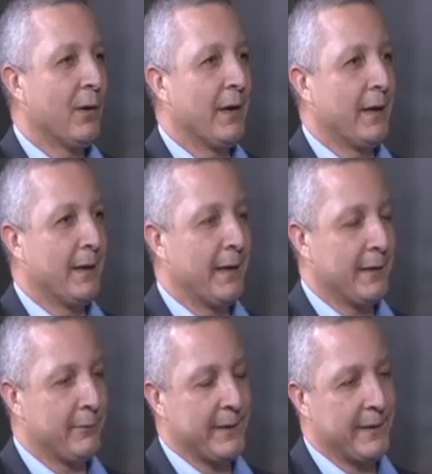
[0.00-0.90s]

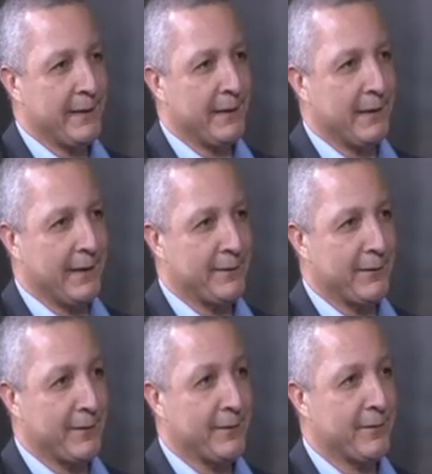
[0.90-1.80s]
And we then later
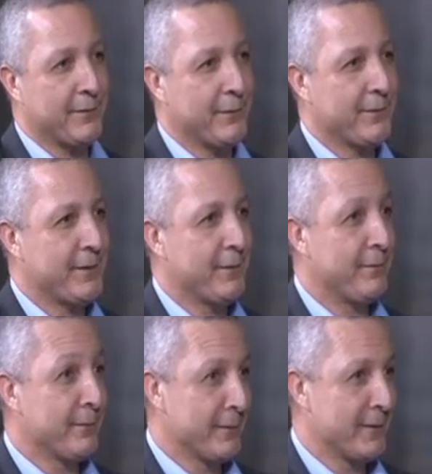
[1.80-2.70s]
on introduced the
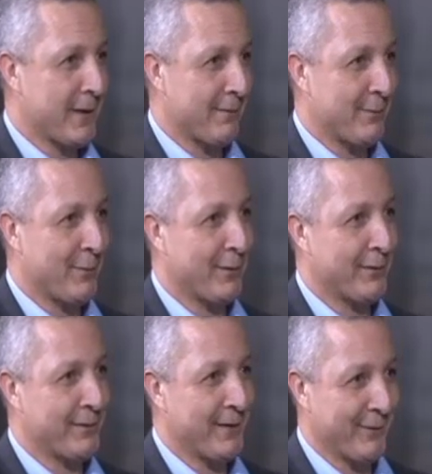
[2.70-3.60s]
funeral cover
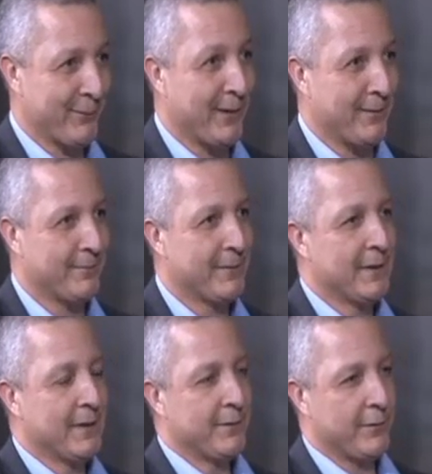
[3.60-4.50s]
policy as well.
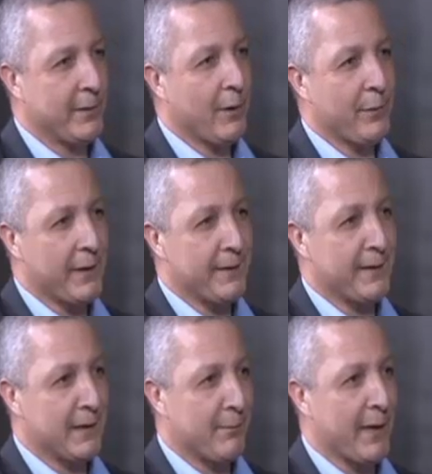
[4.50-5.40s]
So we're
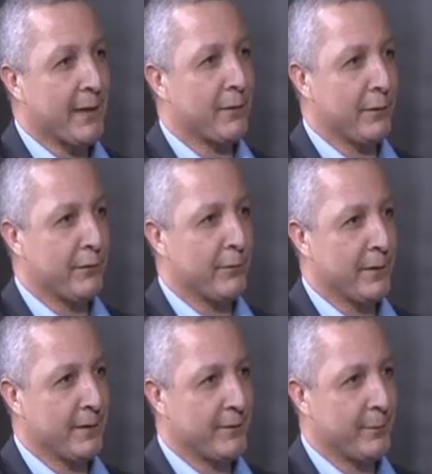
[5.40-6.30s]
operating in the
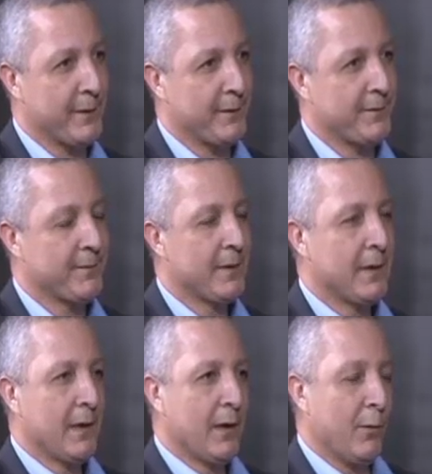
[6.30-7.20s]
microinsurance space.
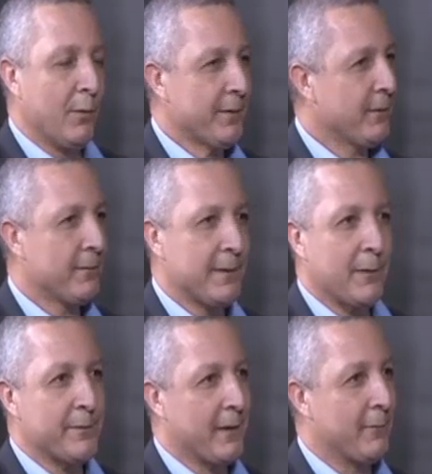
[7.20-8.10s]
With or
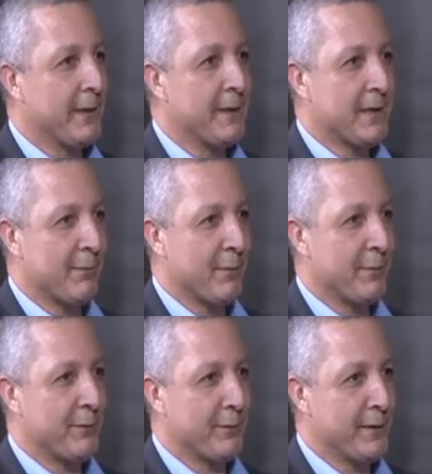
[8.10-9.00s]
without our income
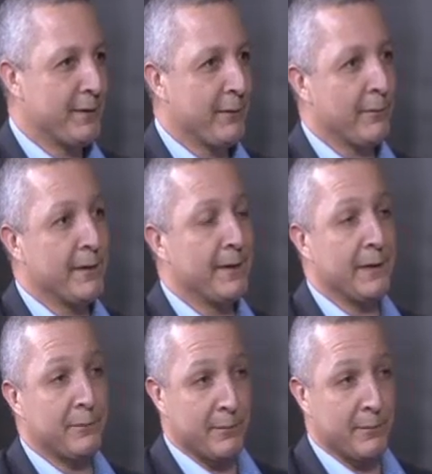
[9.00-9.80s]
opportunity or the network